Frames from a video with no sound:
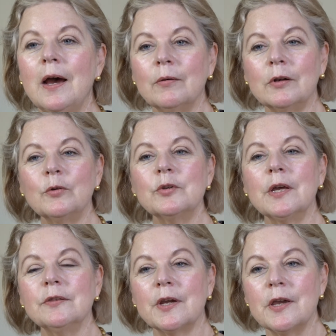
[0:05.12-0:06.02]

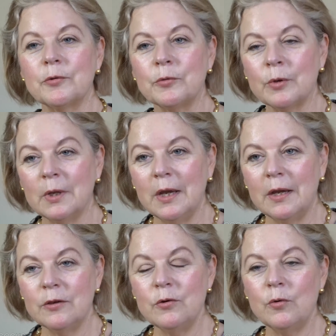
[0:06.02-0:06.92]
Claudia Andrieu,
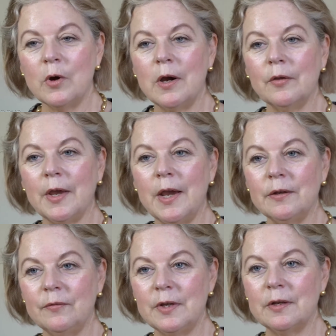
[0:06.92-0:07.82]
you are the
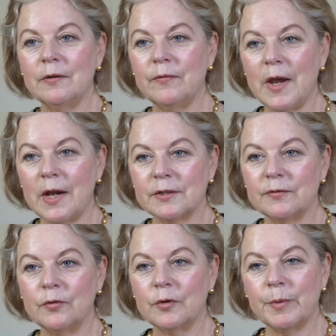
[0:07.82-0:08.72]
head of legal affairs
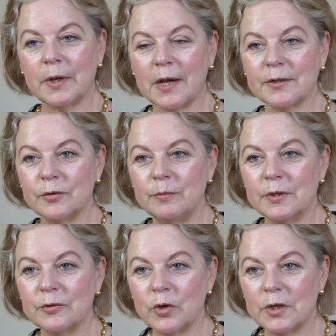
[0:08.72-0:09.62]
for the Picasso
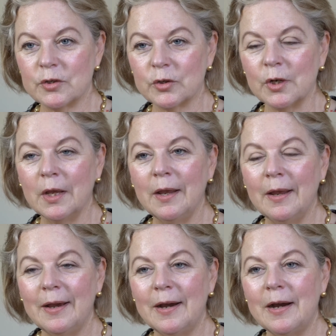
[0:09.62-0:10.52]
administration.
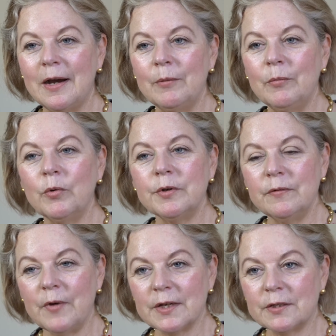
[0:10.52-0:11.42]
What
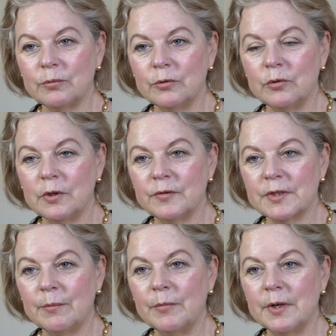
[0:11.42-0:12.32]
advice would you give
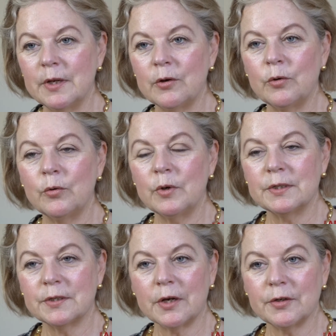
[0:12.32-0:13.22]
somebody who
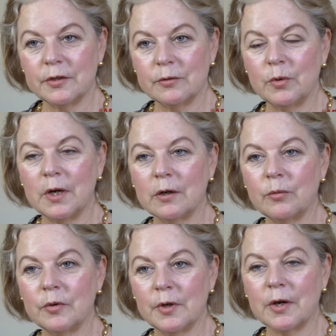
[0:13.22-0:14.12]
is starting to
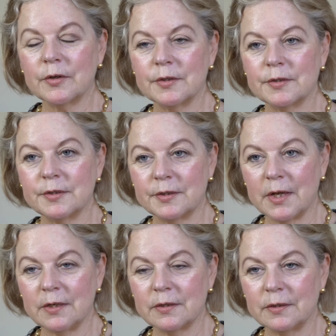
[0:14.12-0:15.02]
work with an artist's
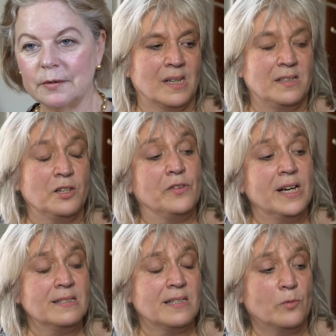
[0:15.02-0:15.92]
estate? The
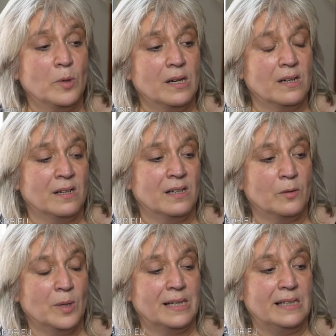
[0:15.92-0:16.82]
advice I
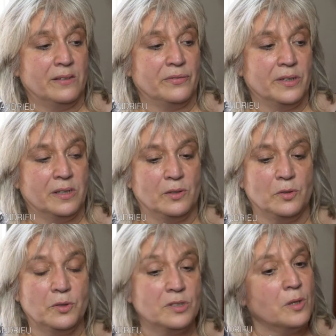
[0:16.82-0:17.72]
will give,
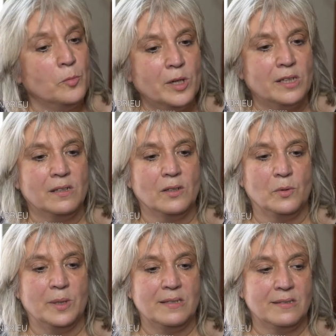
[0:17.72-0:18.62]
to someone
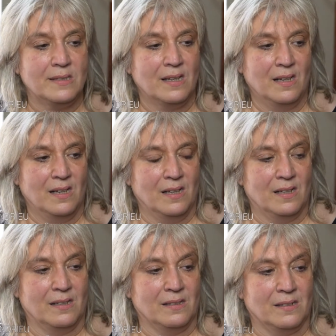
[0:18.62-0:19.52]
who is,
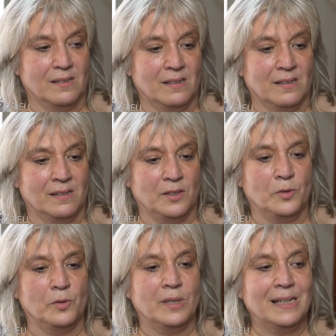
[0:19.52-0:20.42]

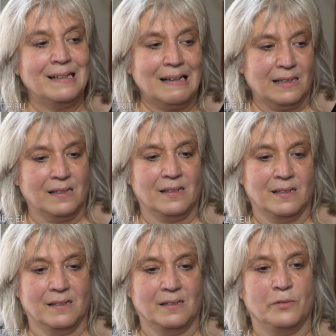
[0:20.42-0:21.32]
handling
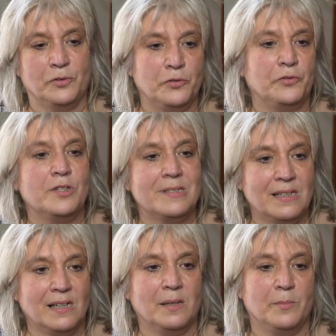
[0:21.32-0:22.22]
for the
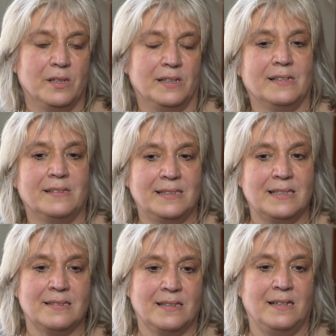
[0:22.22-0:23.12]
first time an artist's
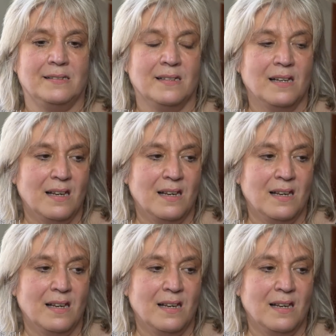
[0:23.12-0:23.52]
estate,